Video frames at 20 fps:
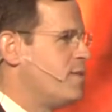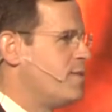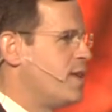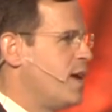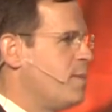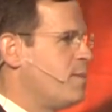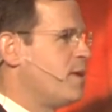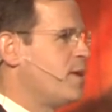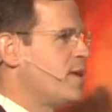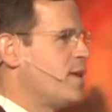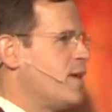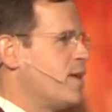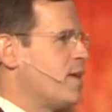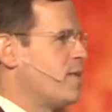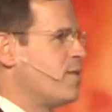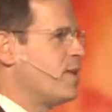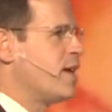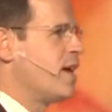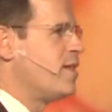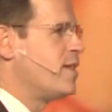family
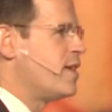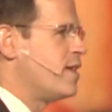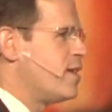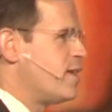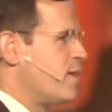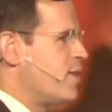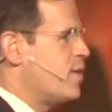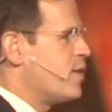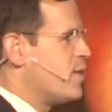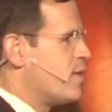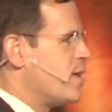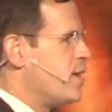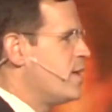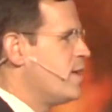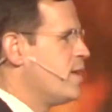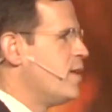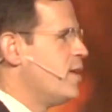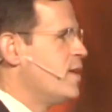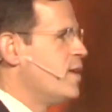caregiving identity theory,